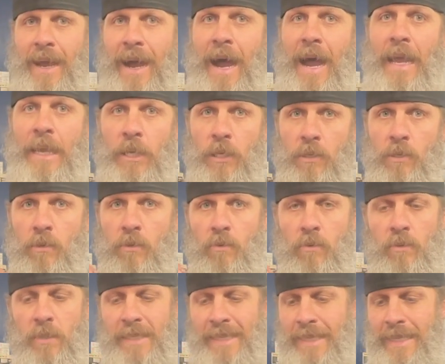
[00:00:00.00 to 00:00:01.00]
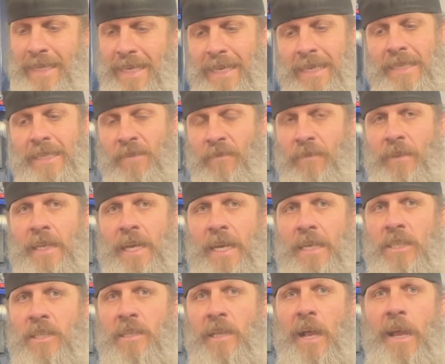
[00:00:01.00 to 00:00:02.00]
I use this
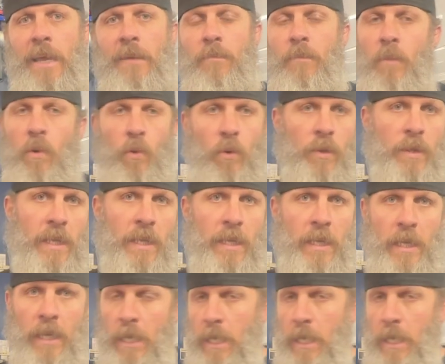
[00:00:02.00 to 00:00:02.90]
flashlight more than